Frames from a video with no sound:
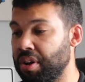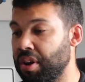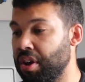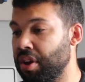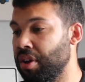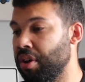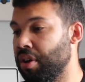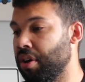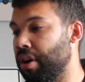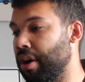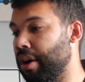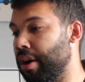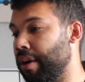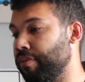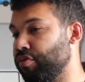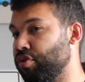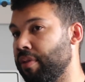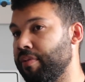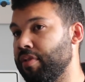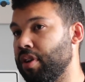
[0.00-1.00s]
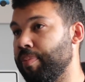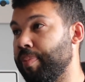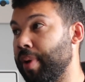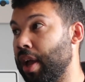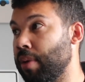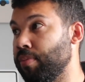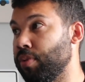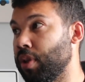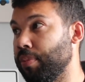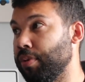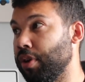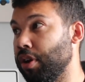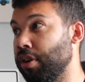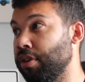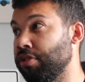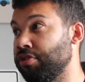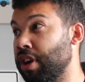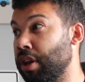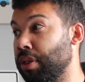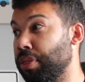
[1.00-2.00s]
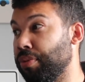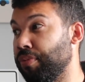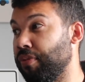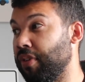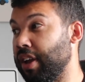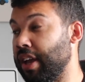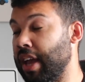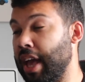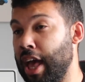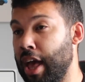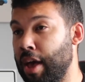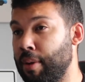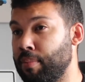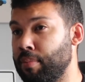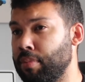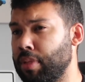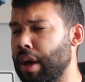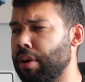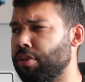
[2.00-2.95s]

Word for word: Uh, I've driven a BMW Z3M.